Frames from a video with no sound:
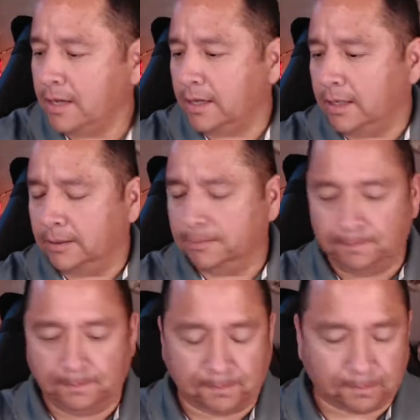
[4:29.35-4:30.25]
I'm
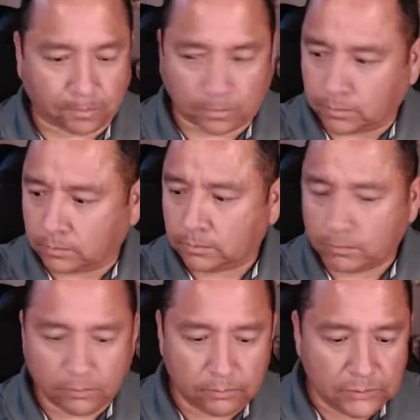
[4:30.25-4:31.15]

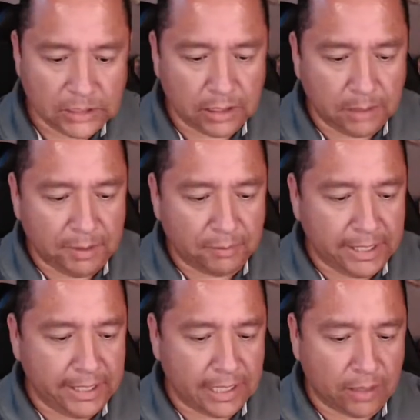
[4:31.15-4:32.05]
going to be
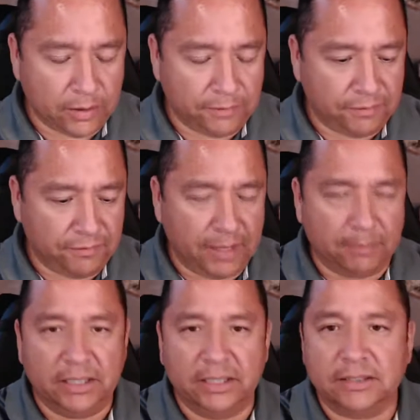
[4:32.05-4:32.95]
reading out of a
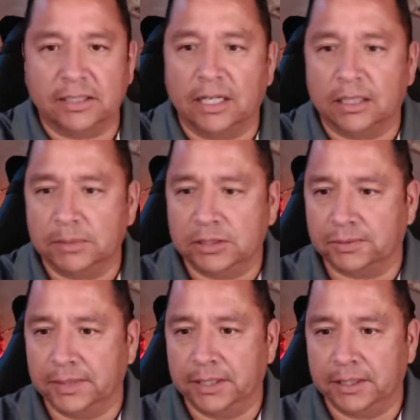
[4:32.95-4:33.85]
Families Anonymous
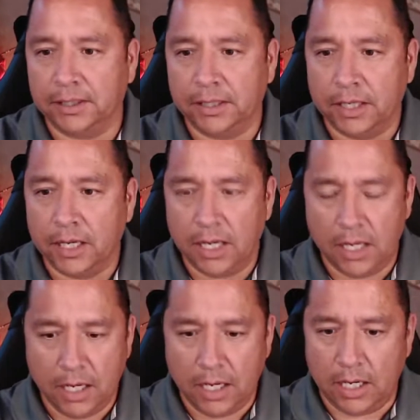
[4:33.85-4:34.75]
reader,
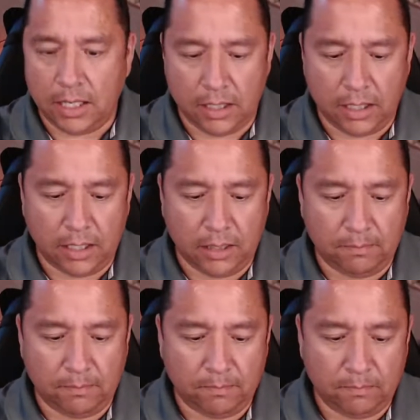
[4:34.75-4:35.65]
and
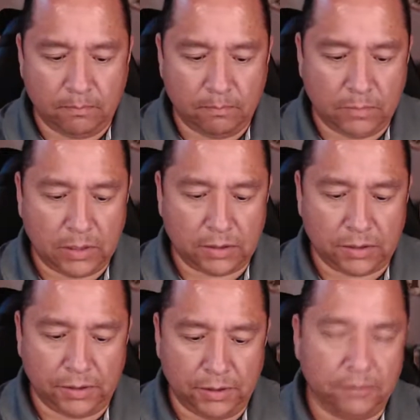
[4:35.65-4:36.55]
I'll show
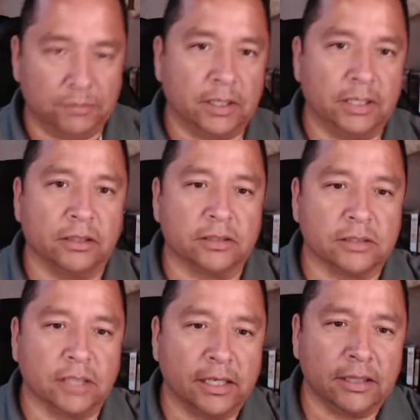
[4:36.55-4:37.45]
you what it looks
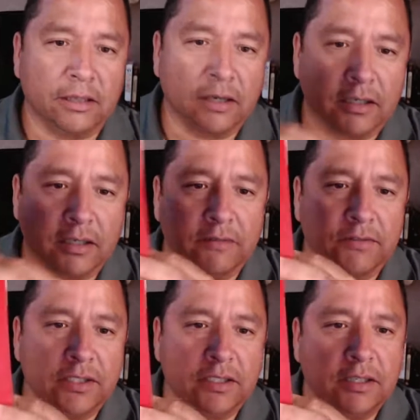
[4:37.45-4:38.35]
like, the hardcover.
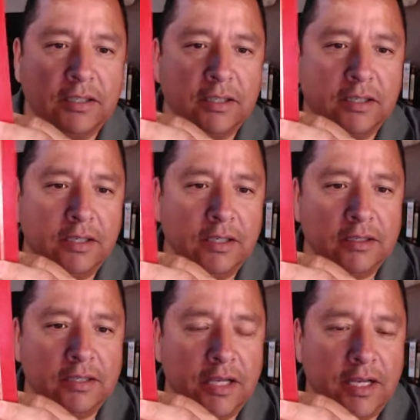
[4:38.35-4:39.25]

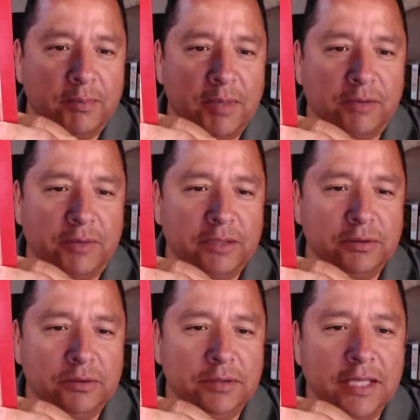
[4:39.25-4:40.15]
Today a Better Way.
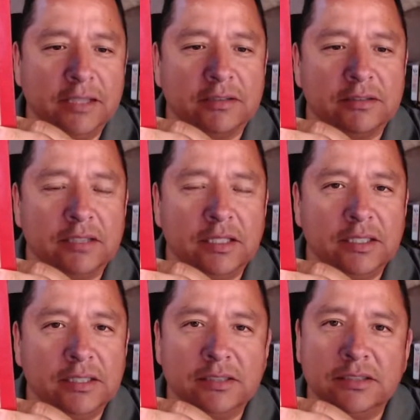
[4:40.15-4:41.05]
Ooh, that looks
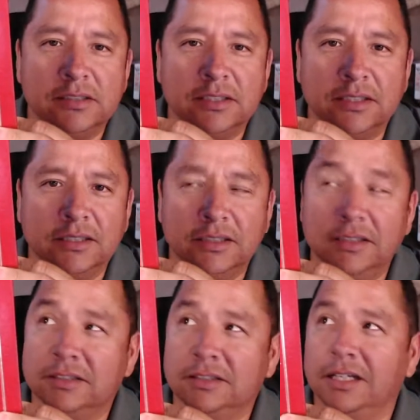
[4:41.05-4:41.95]
nice in
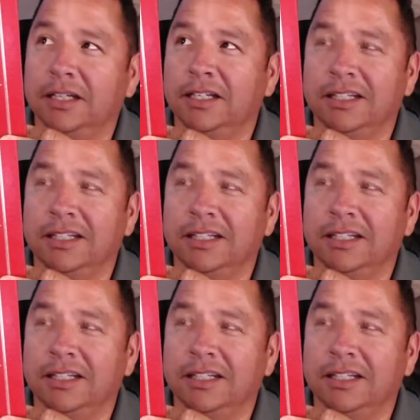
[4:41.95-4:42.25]
this lighting.